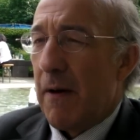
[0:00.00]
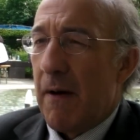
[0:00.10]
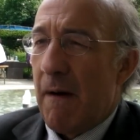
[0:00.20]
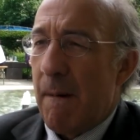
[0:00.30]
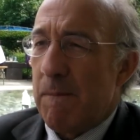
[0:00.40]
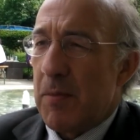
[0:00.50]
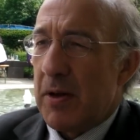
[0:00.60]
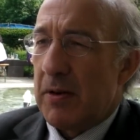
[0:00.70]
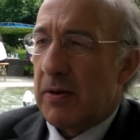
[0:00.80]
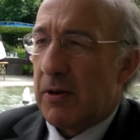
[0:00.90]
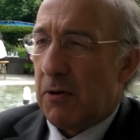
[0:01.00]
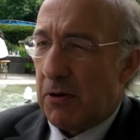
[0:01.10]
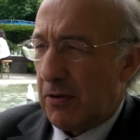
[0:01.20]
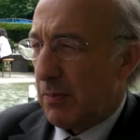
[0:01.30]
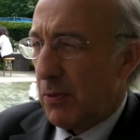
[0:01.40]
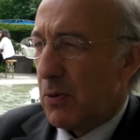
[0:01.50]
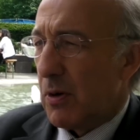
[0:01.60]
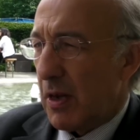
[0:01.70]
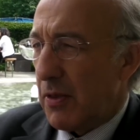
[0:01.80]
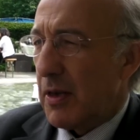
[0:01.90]
Um, and across the
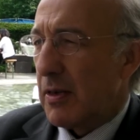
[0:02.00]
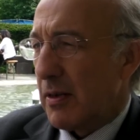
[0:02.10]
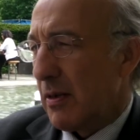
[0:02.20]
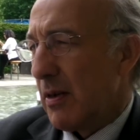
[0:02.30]
board, I think